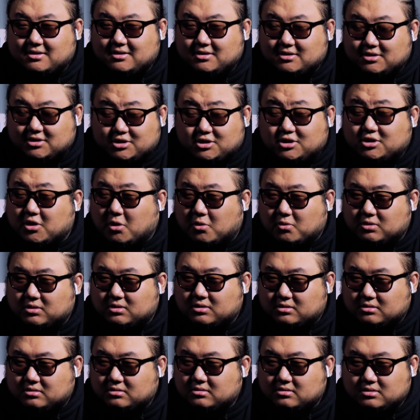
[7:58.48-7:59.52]
so
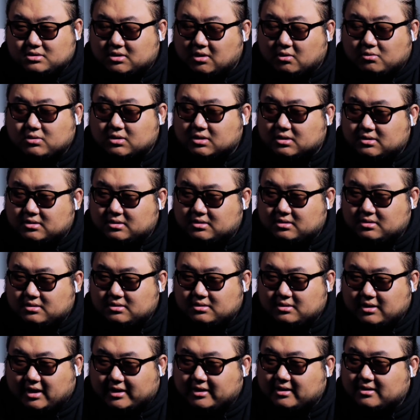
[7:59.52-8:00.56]
good.
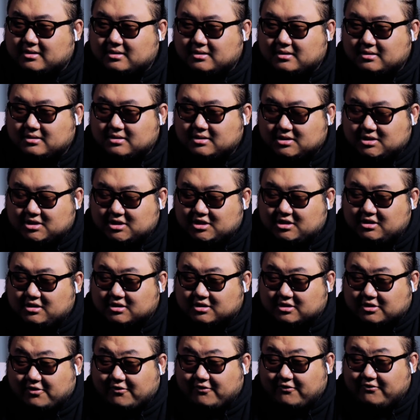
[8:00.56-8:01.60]
Like, she
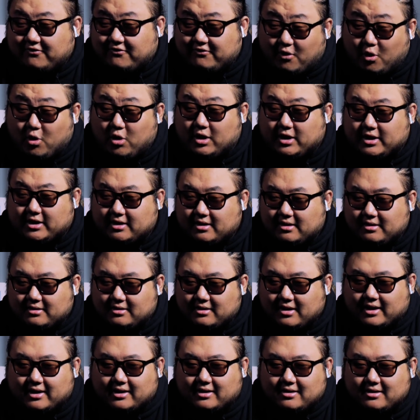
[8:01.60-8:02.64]
looked fine.
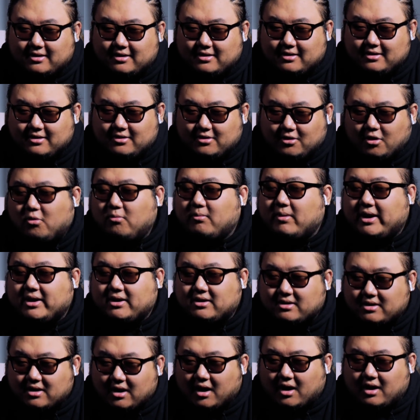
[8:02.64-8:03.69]
Like, oh my
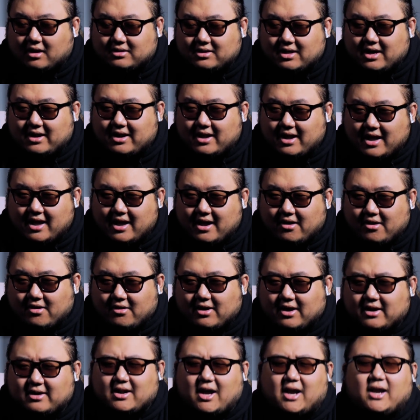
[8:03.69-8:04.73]
god, that
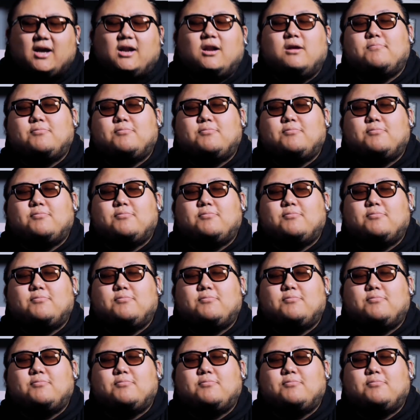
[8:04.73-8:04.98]
hair. And I gotta